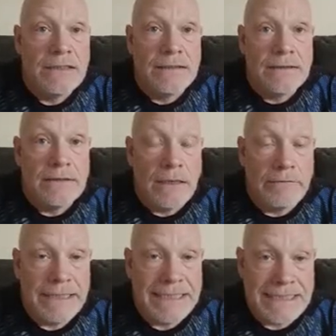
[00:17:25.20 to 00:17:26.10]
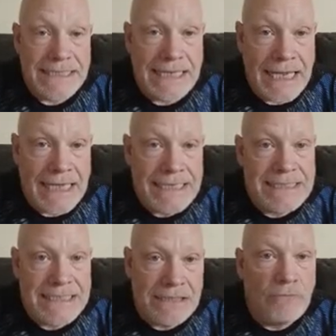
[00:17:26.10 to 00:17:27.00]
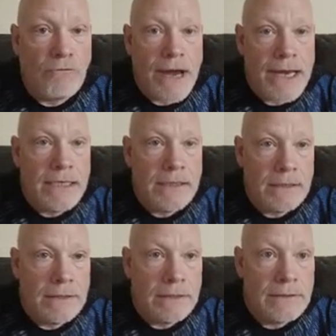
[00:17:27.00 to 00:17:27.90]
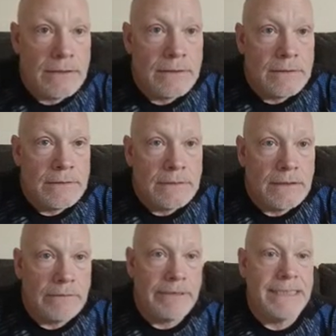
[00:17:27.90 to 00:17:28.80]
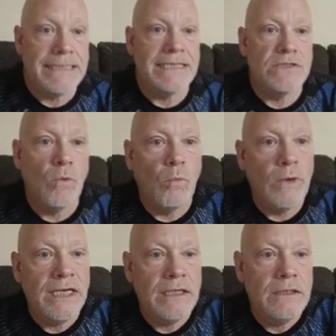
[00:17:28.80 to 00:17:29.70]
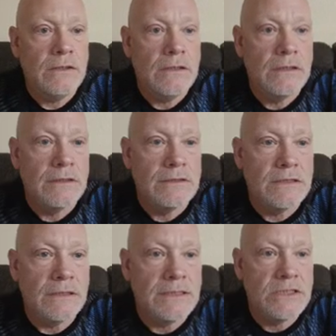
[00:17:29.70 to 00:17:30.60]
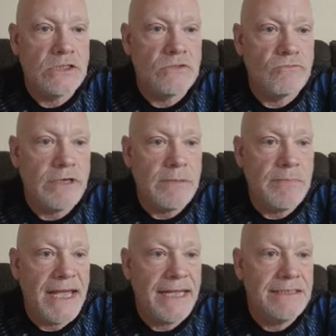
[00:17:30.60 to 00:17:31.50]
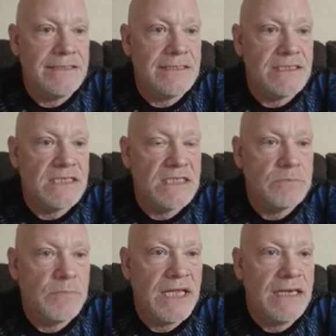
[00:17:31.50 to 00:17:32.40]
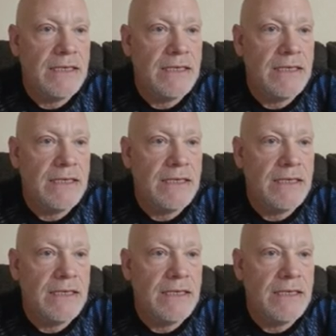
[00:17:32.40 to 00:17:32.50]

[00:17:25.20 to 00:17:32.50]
All right, that's an 18 red. All right, that's a win. So let's just rebet and spin.